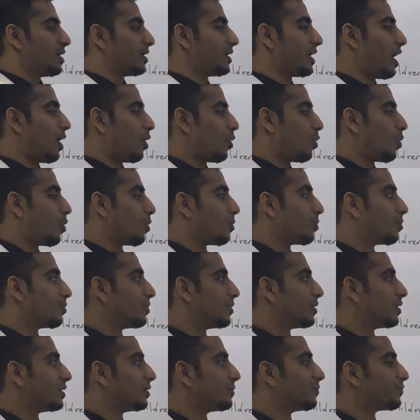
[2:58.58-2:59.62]
Now,
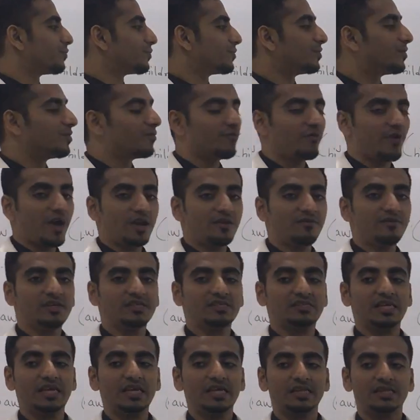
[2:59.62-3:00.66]
when
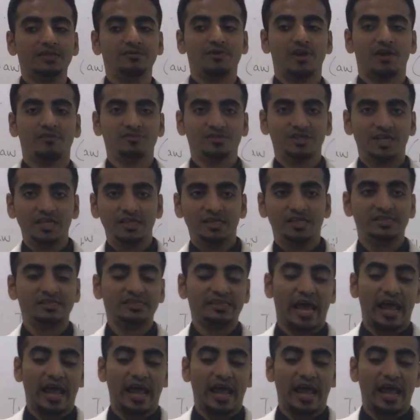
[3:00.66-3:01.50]
we have seen this